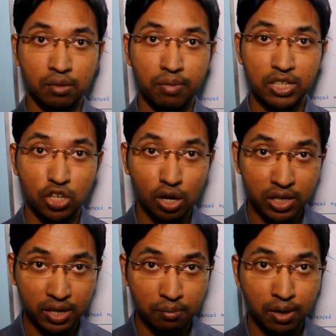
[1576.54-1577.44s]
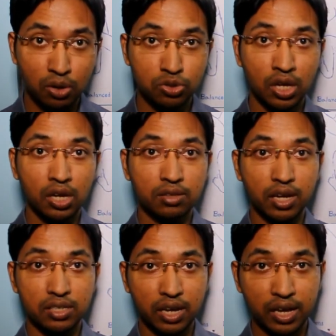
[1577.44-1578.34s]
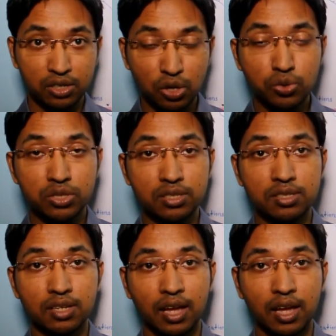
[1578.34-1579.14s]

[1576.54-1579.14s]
by talking about the diagnosis